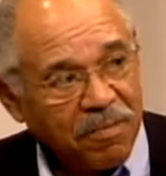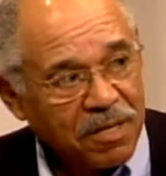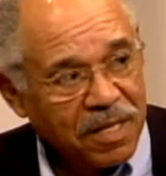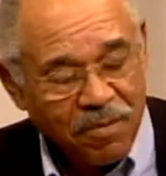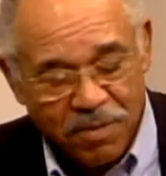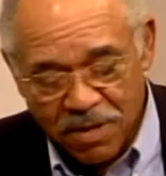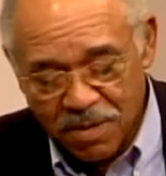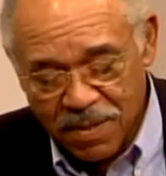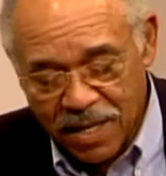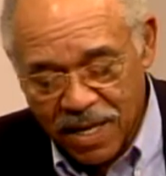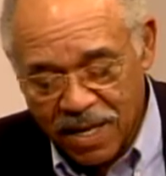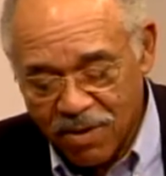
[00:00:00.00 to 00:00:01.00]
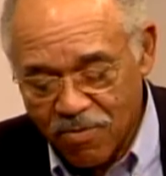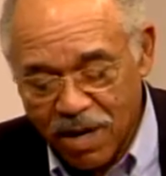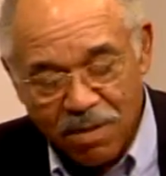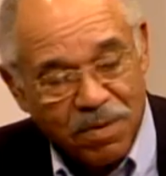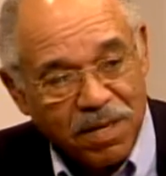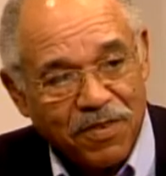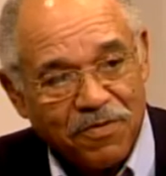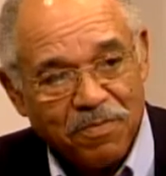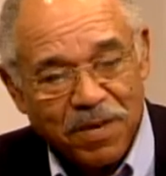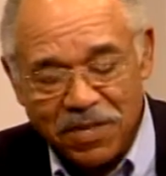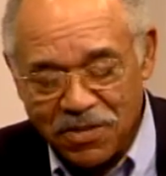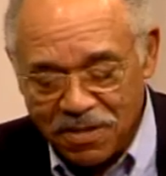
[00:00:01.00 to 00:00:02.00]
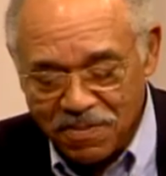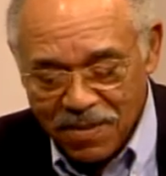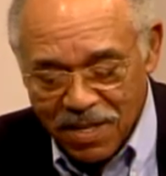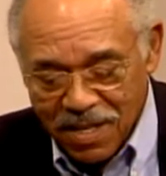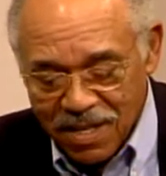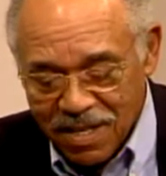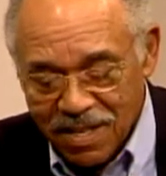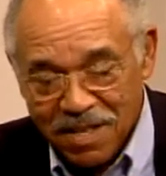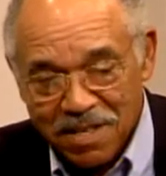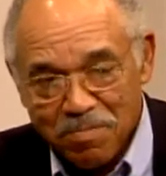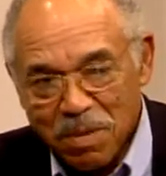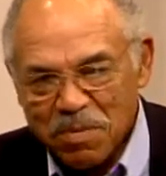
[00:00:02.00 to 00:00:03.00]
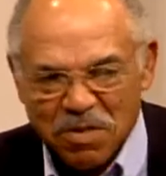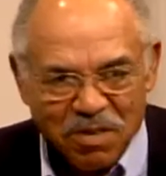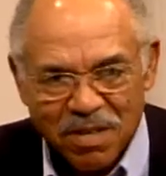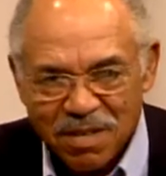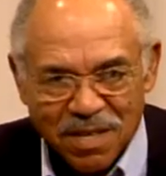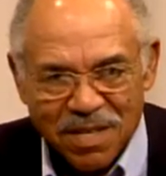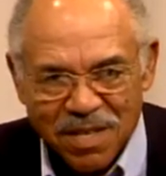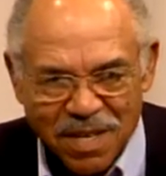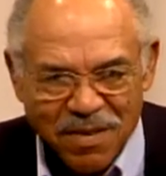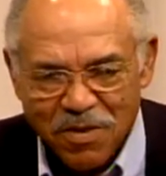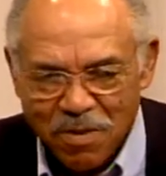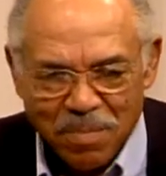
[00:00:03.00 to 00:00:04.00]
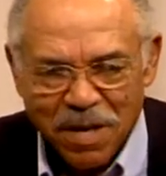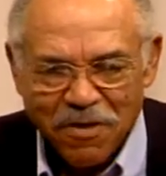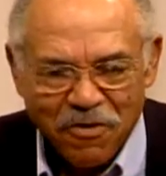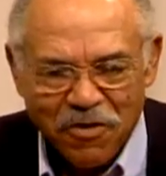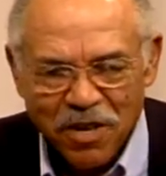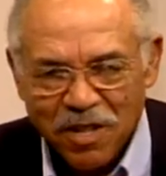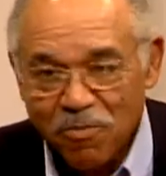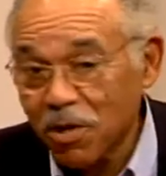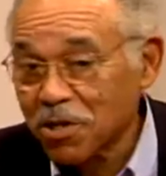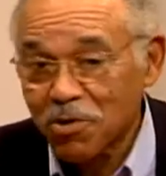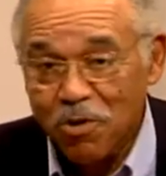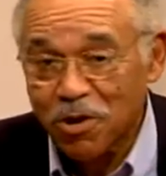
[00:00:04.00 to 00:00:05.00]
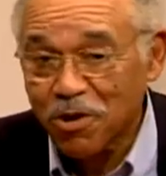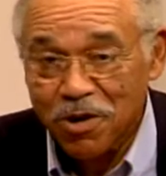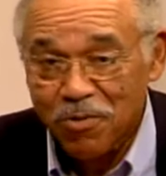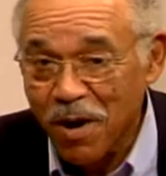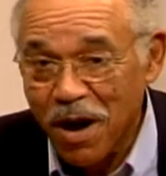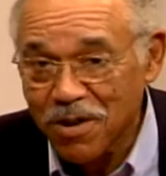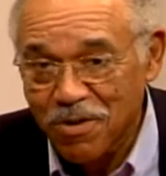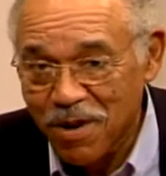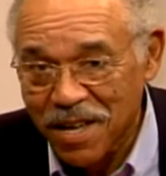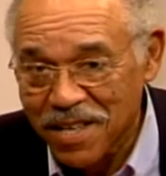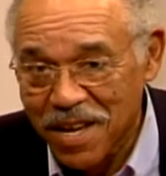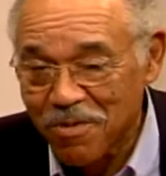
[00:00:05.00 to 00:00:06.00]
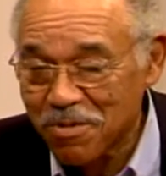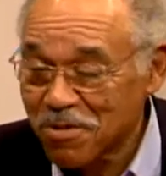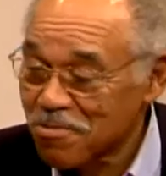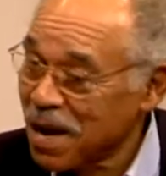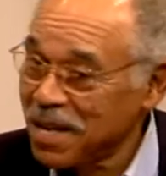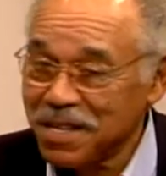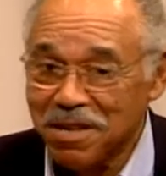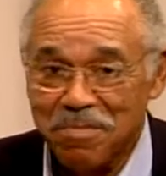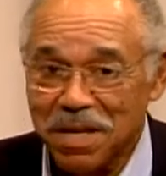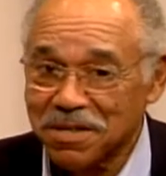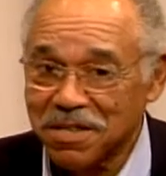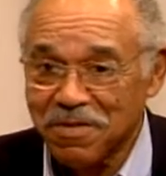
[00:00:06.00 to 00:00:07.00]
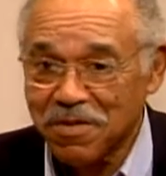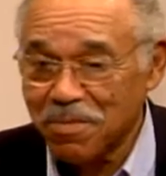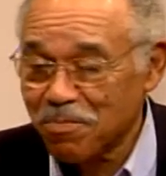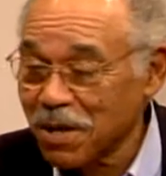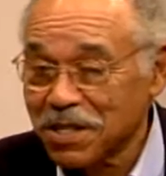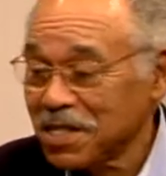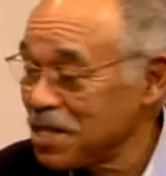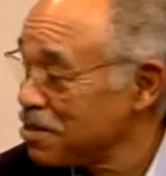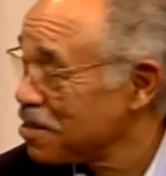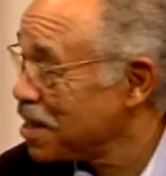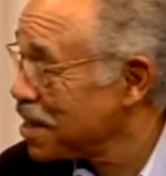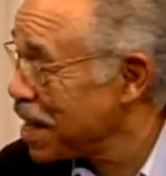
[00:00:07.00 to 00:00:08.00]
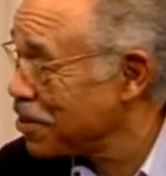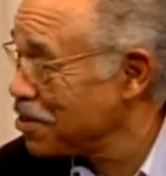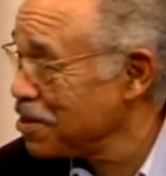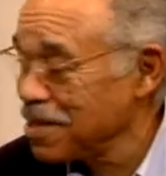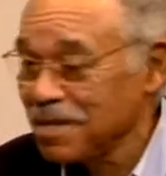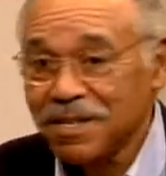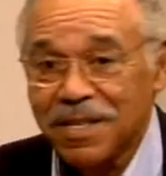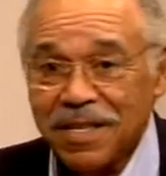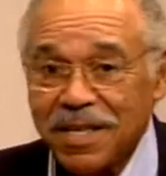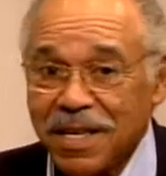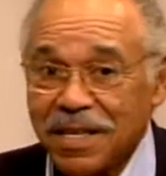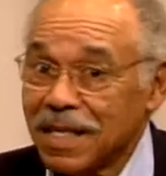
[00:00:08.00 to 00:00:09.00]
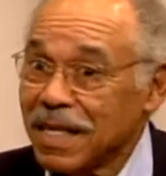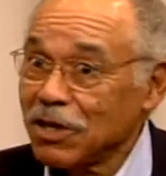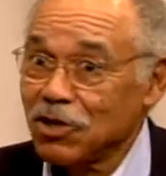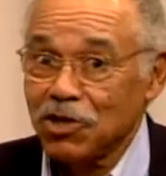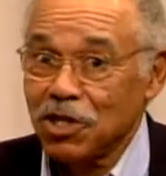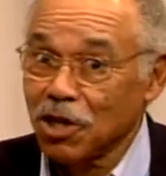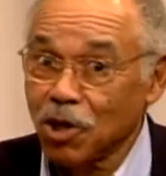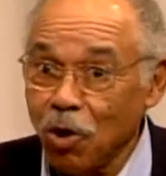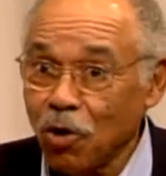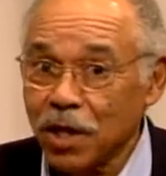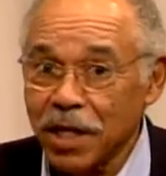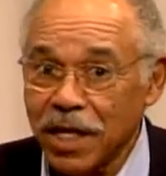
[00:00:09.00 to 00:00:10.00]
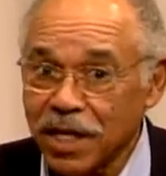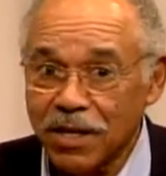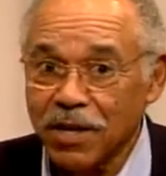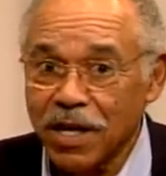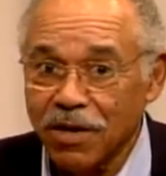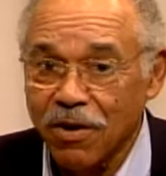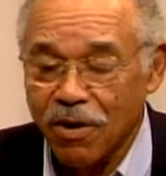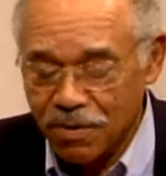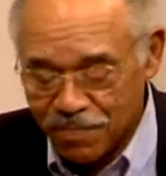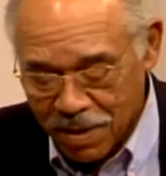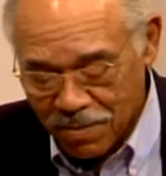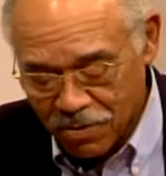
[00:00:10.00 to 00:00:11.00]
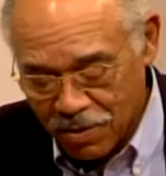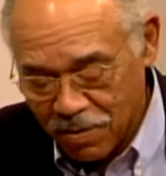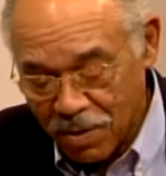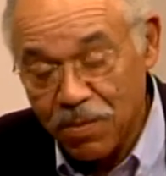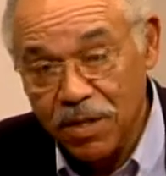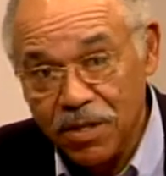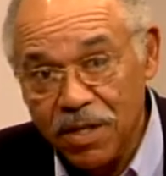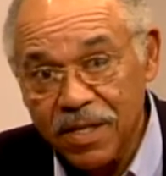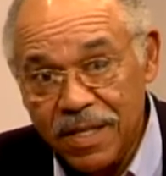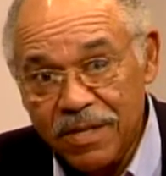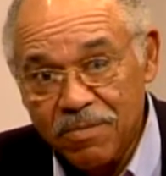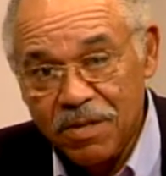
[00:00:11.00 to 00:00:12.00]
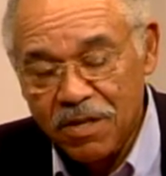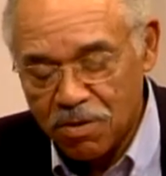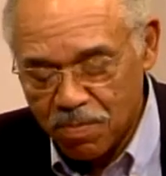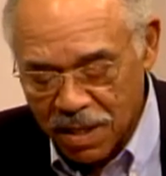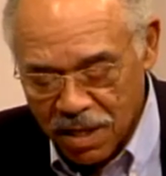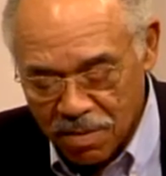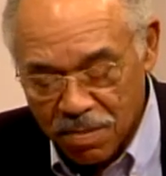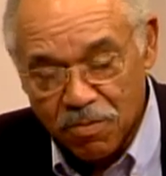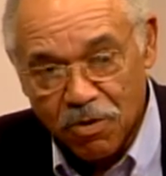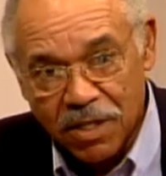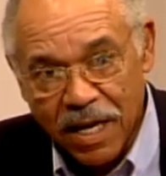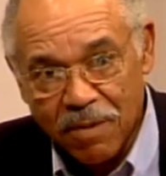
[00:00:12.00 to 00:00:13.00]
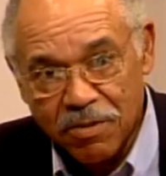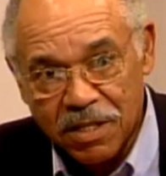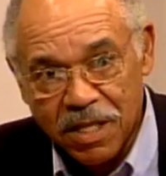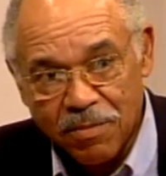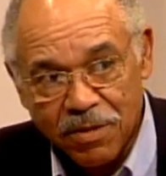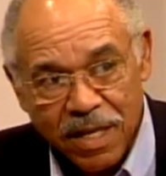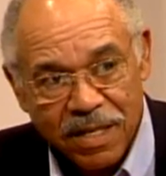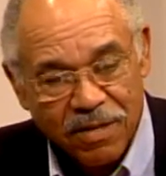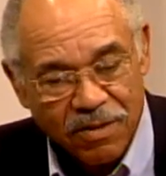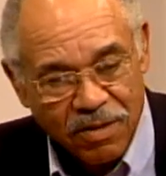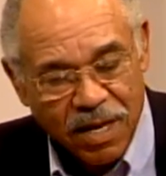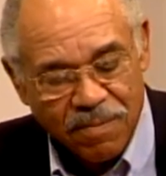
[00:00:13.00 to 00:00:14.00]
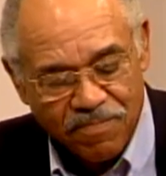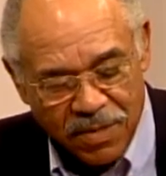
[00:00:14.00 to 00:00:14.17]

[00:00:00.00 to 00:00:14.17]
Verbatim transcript: Look like we're going to be getting quite a bit of information, uh, maybe sort of give you a better feel of what's going on around you right now. We're right in the midst of a presidential election and, and elections here locally and, the, and all. And so, anyway, we're going to we're gonna spend a little bit more time with Sam on that. Okay.